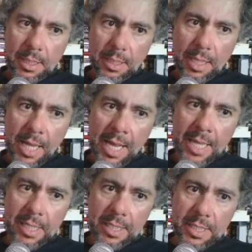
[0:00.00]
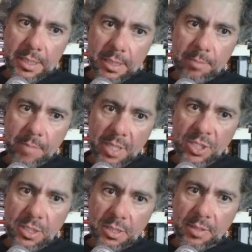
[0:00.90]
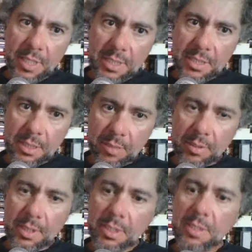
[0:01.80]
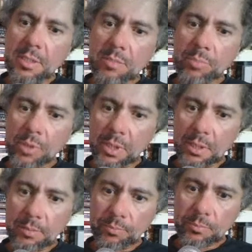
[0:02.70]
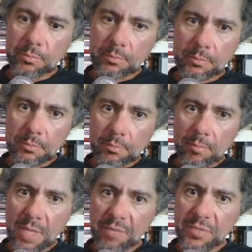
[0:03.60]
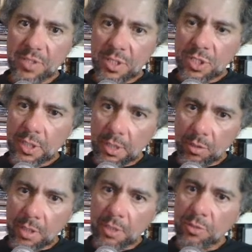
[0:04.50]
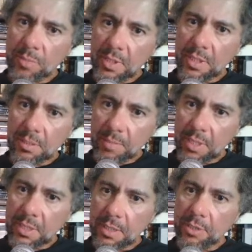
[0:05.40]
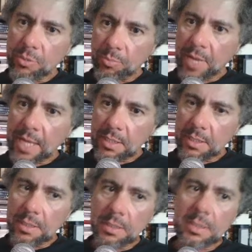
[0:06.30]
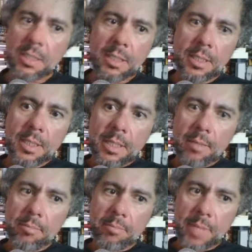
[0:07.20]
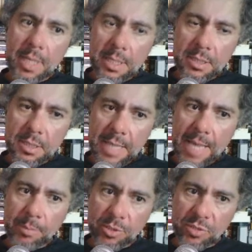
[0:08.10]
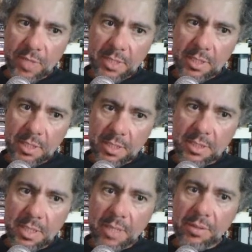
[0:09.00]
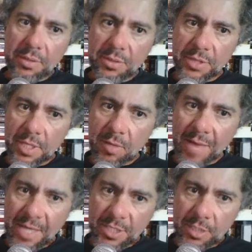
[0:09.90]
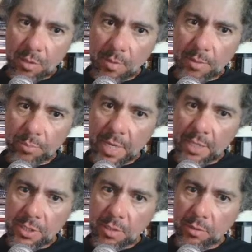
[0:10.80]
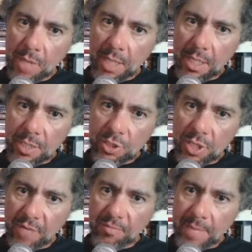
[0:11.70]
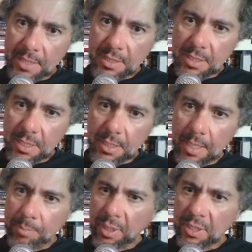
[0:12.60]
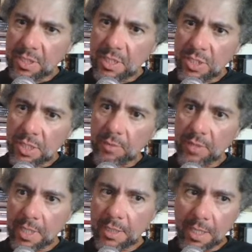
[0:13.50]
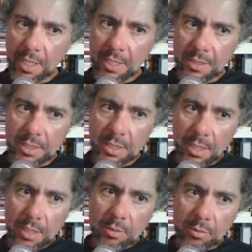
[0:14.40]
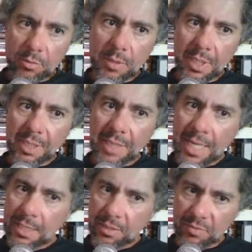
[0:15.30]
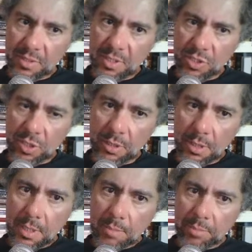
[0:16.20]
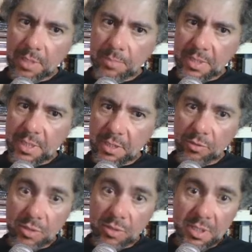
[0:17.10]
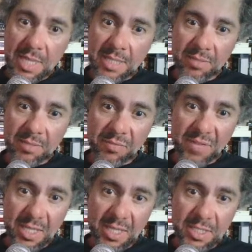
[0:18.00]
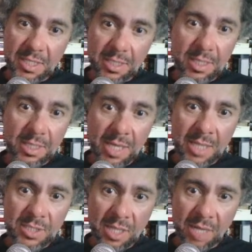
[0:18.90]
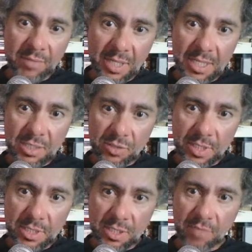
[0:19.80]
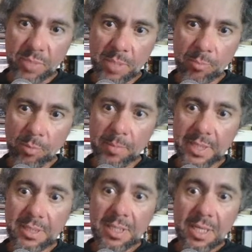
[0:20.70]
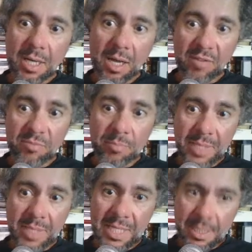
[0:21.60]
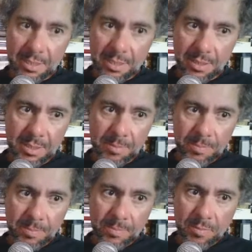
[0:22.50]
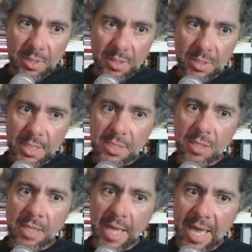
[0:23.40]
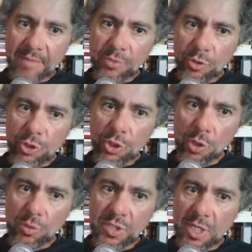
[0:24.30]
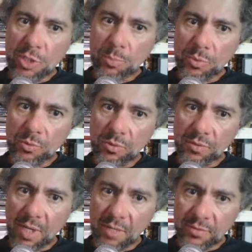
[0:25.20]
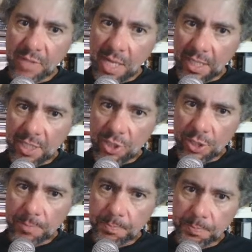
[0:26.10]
Reich mentions this, in his book. A physician, in order to be admitted to practice, must demonstrate his theoretical and practical knowledge of medicine. A politician, on the other hand, who, unlike the physician, purposes to decide the fate not of hundreds of people but of millions, does not have to show such proof of knowledge.